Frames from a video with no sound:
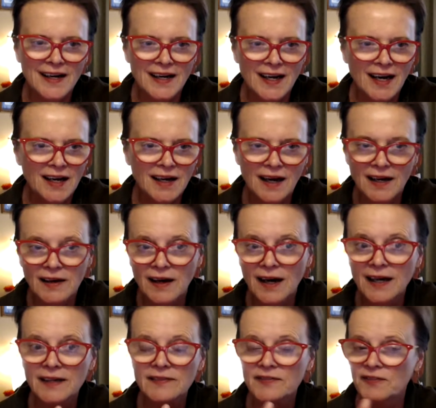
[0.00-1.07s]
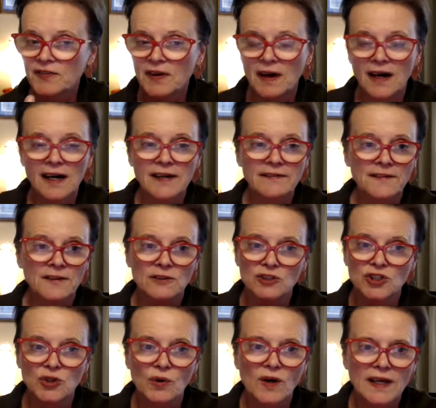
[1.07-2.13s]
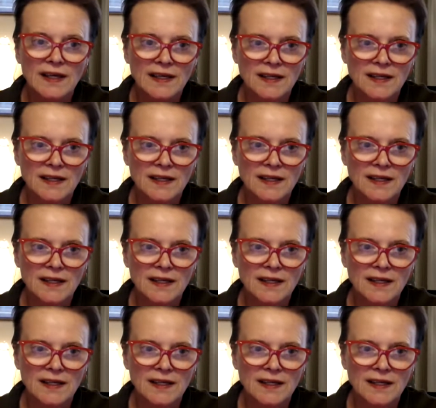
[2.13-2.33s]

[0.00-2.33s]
I feel joy